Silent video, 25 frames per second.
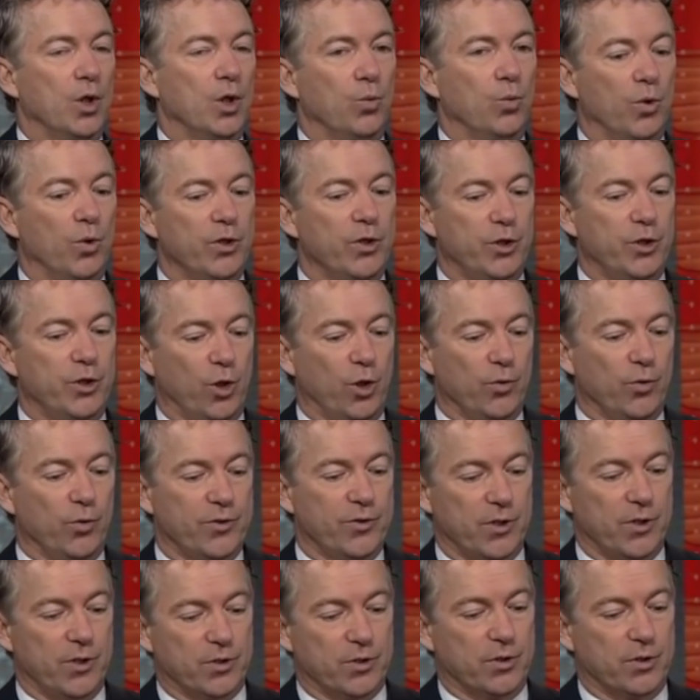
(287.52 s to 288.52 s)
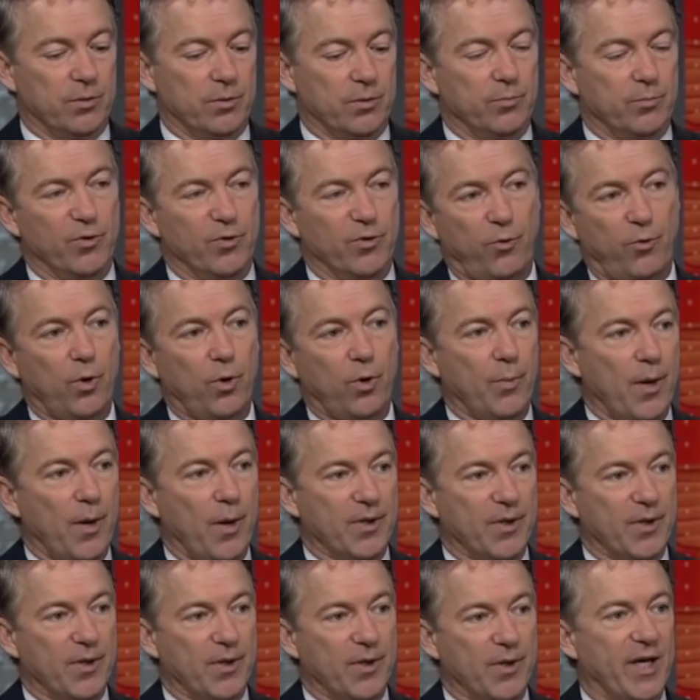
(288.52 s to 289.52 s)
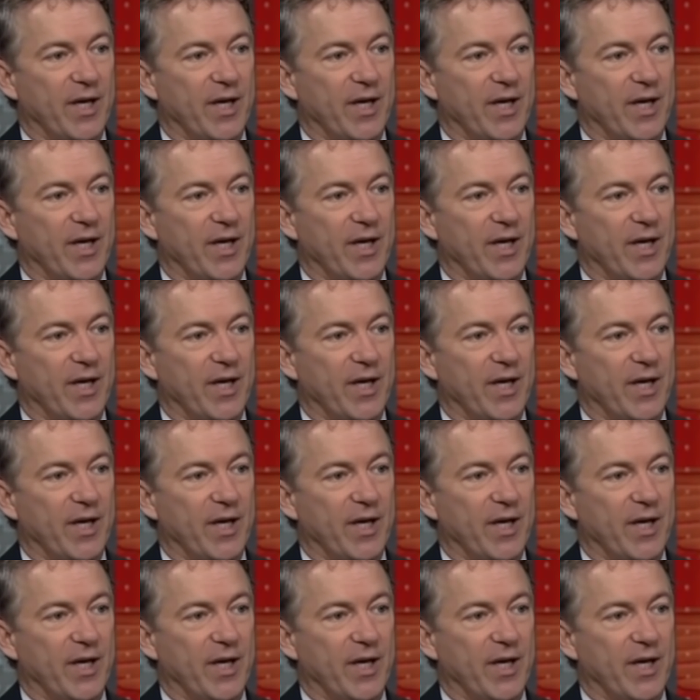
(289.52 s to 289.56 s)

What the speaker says: Well, under the old system, before Obamacare,